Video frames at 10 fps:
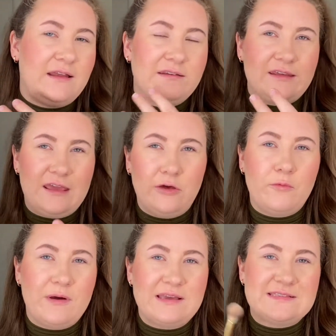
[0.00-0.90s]
and take
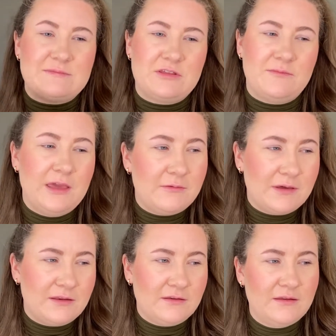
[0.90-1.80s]
away some of the pigment.